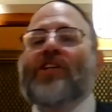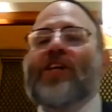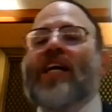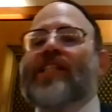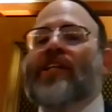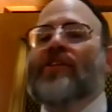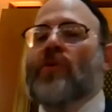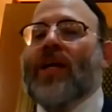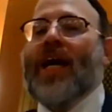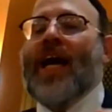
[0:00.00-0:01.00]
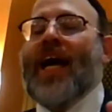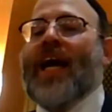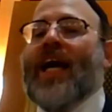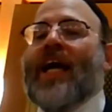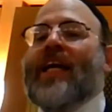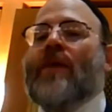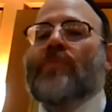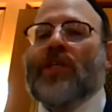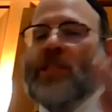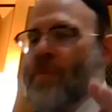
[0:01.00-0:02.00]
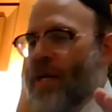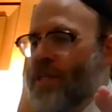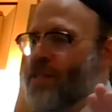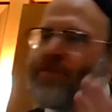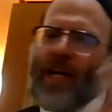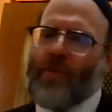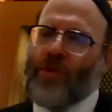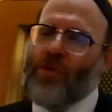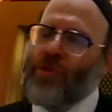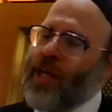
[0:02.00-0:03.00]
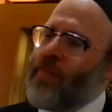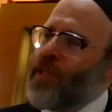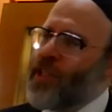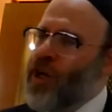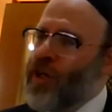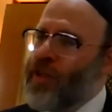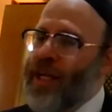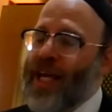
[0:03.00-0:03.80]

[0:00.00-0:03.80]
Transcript: Jason to it, I had empty space. You tell me it's good.